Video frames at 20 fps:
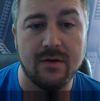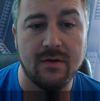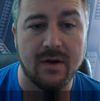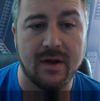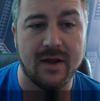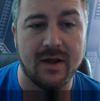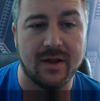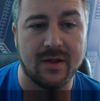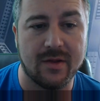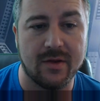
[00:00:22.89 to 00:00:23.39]

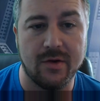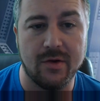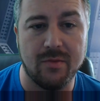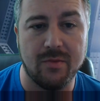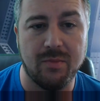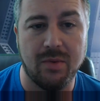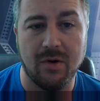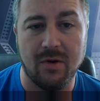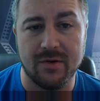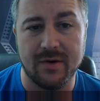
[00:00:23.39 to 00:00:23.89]
is the new
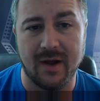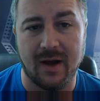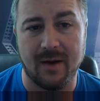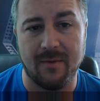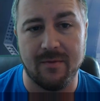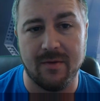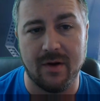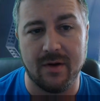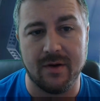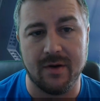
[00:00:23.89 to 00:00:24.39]
Poe
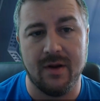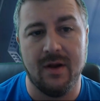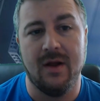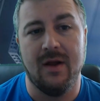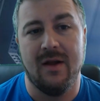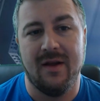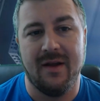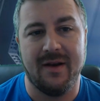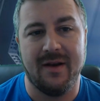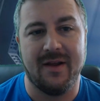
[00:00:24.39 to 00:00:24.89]
Dameron
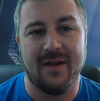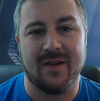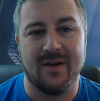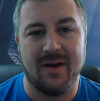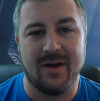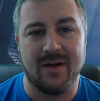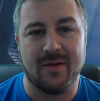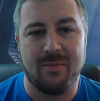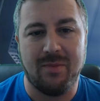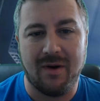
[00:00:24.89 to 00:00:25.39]
in his nice
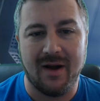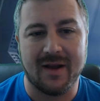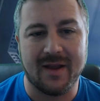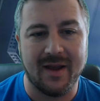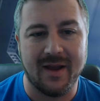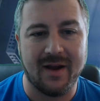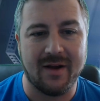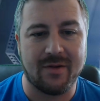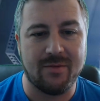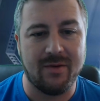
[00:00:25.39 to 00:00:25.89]
black
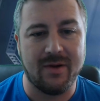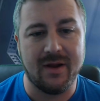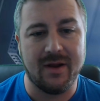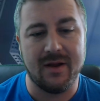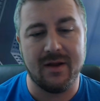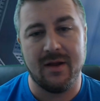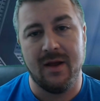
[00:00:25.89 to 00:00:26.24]
X-Wing,